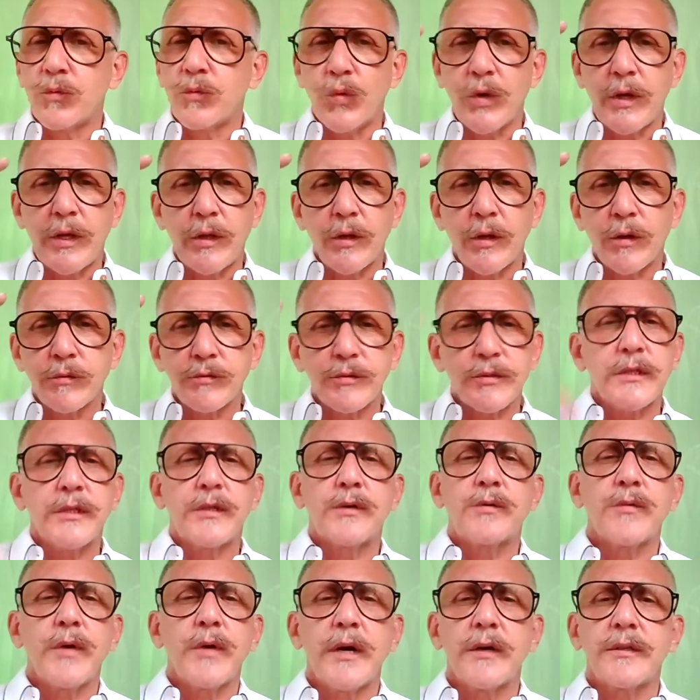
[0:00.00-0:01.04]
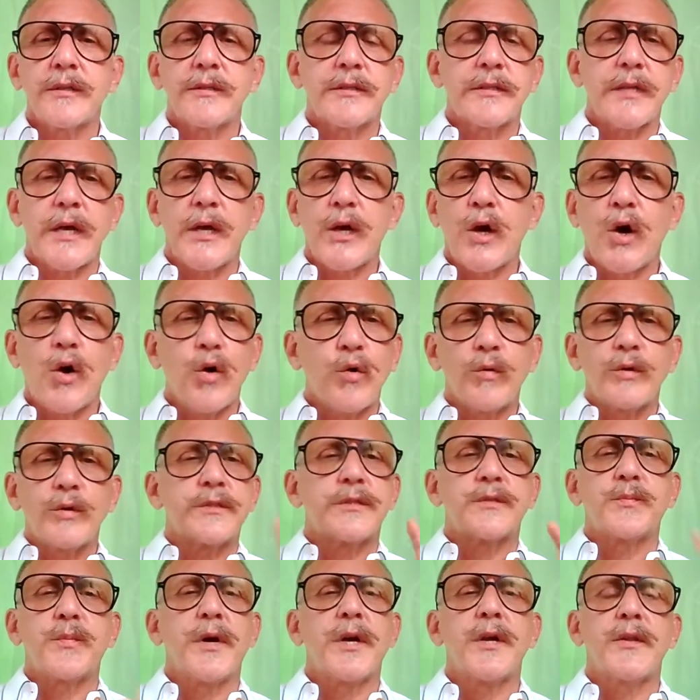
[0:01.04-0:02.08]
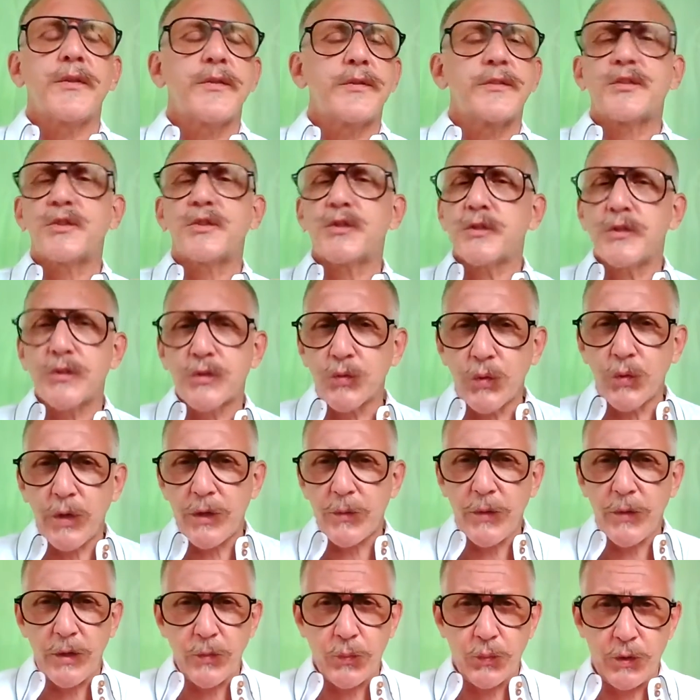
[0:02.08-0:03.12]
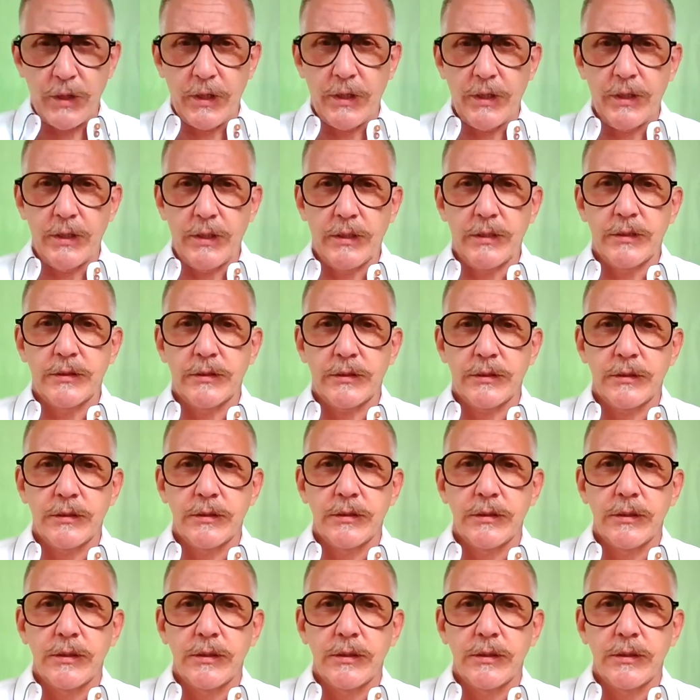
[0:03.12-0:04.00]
We don't sit around and say, oh, that's just the way my brain is.